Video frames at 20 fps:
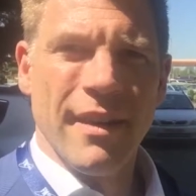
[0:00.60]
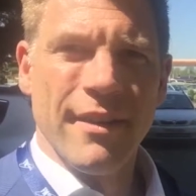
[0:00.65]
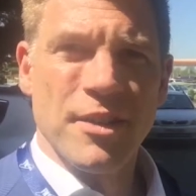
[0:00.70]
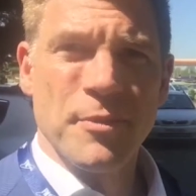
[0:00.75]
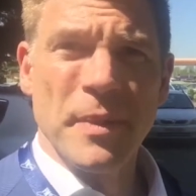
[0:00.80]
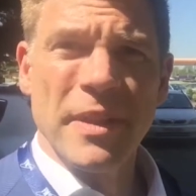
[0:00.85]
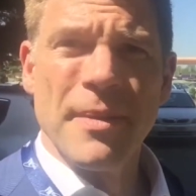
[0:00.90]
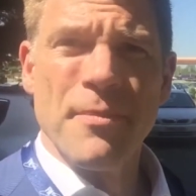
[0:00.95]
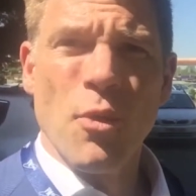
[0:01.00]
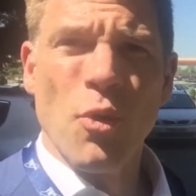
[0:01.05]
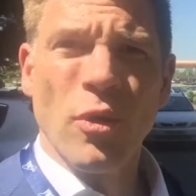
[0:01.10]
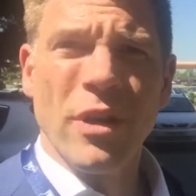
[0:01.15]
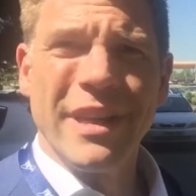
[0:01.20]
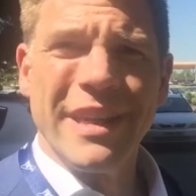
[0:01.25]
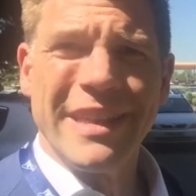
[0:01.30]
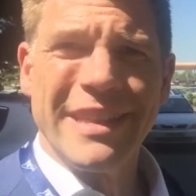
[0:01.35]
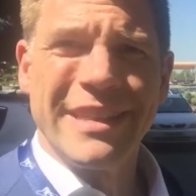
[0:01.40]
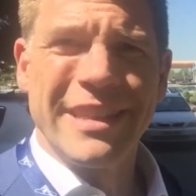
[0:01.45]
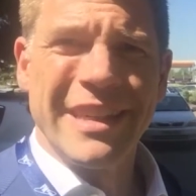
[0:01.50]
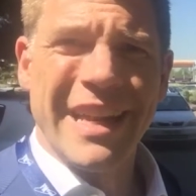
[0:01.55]
I spent the
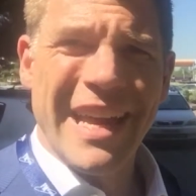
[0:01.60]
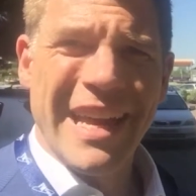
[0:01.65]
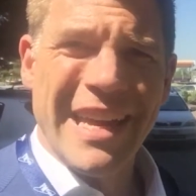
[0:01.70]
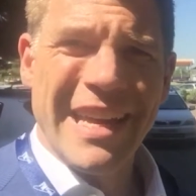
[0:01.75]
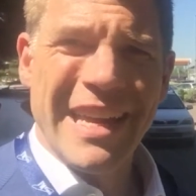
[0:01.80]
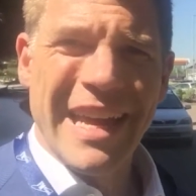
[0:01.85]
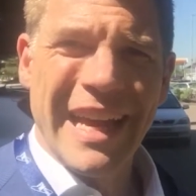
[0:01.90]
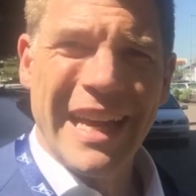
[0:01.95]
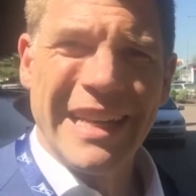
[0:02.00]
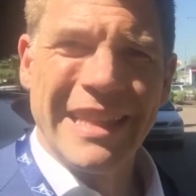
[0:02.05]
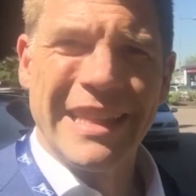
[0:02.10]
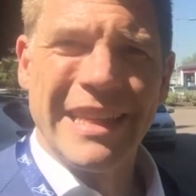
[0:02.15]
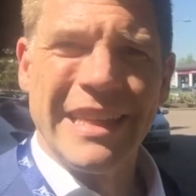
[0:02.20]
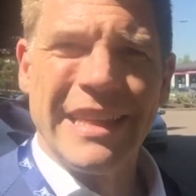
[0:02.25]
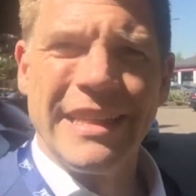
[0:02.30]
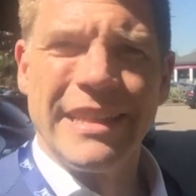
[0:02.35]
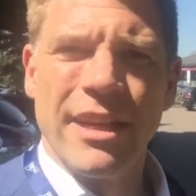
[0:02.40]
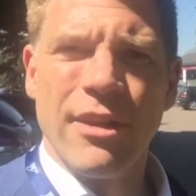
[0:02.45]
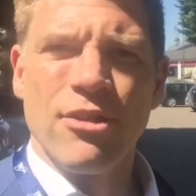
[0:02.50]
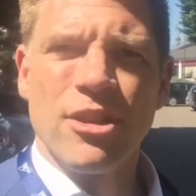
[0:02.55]
morning today at
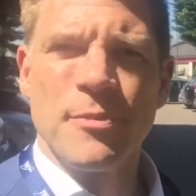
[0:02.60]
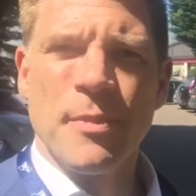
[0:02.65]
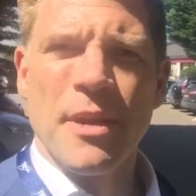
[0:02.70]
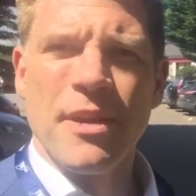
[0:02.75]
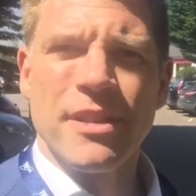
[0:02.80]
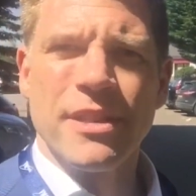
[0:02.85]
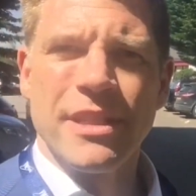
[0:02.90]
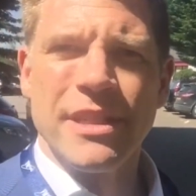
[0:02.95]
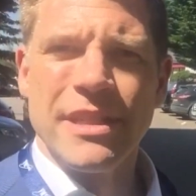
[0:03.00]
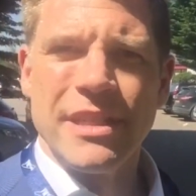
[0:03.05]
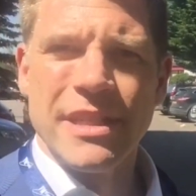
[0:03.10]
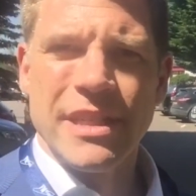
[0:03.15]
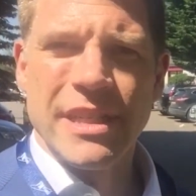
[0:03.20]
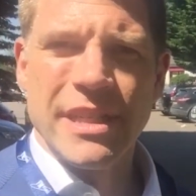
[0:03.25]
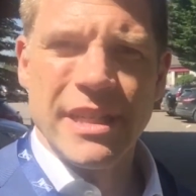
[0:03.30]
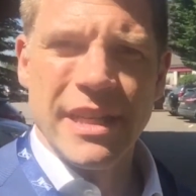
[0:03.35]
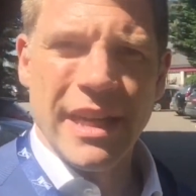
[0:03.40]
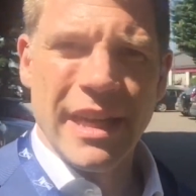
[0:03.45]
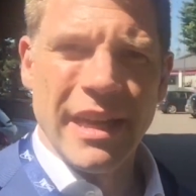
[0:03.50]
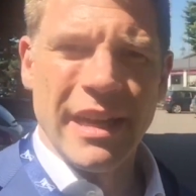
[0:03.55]
the
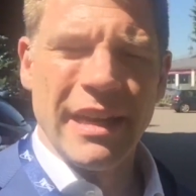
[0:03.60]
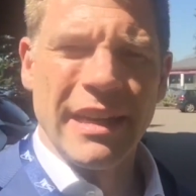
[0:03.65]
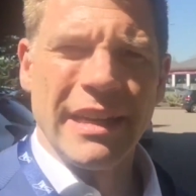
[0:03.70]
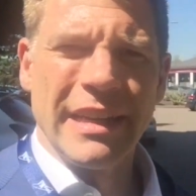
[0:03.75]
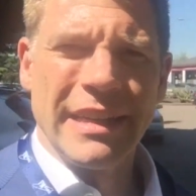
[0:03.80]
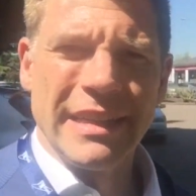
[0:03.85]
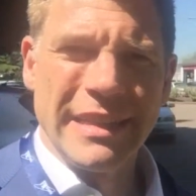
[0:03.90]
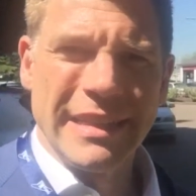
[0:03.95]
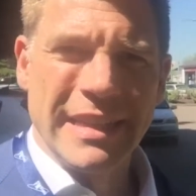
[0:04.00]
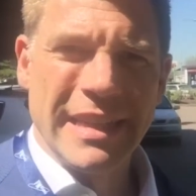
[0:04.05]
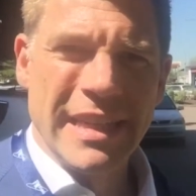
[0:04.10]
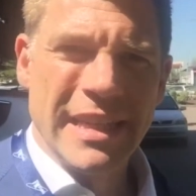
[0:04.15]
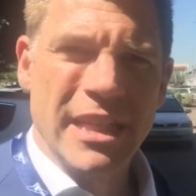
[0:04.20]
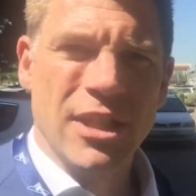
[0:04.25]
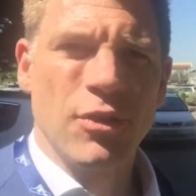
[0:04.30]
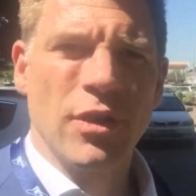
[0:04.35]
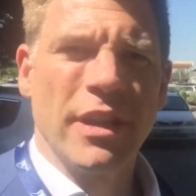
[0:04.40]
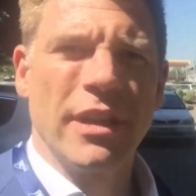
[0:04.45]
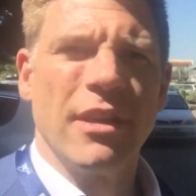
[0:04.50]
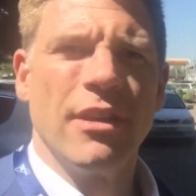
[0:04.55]
Toastmasters uh,
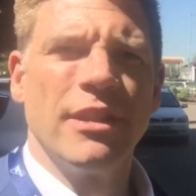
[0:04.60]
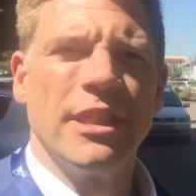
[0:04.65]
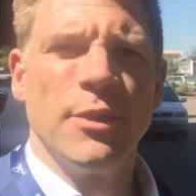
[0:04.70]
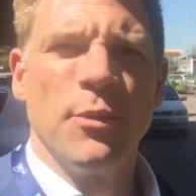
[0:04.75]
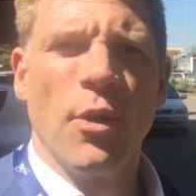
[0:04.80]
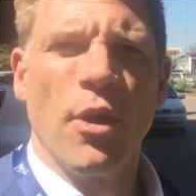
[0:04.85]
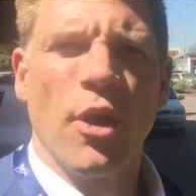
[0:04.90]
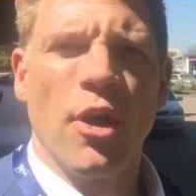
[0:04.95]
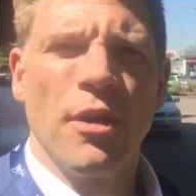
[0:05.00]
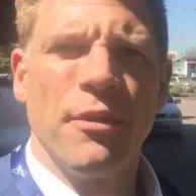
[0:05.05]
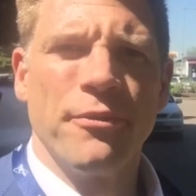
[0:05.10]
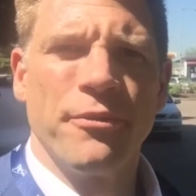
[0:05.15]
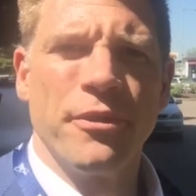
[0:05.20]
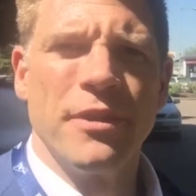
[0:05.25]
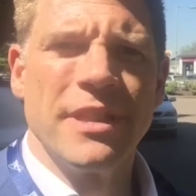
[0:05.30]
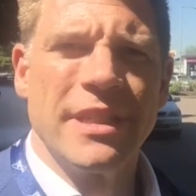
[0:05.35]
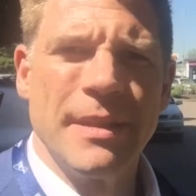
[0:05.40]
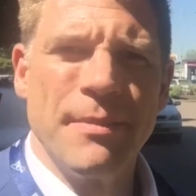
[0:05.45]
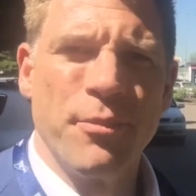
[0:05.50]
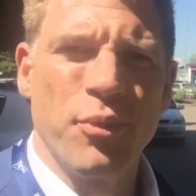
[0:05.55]
District 91
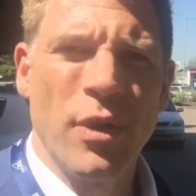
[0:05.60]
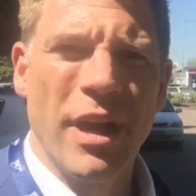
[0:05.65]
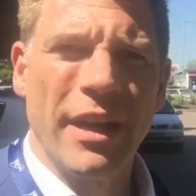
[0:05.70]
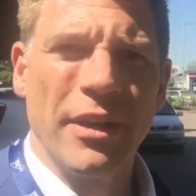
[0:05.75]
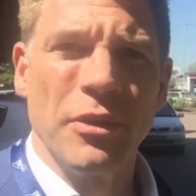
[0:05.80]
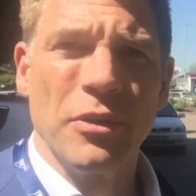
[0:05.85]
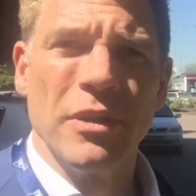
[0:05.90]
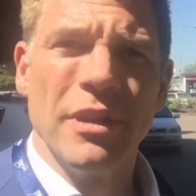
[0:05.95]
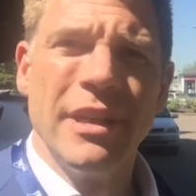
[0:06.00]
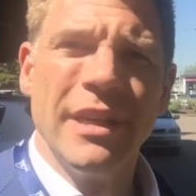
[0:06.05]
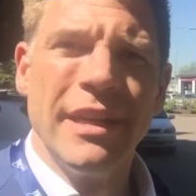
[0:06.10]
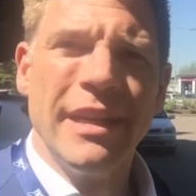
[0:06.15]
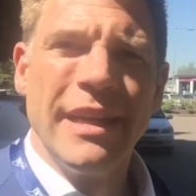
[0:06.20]
conference in Bracknell,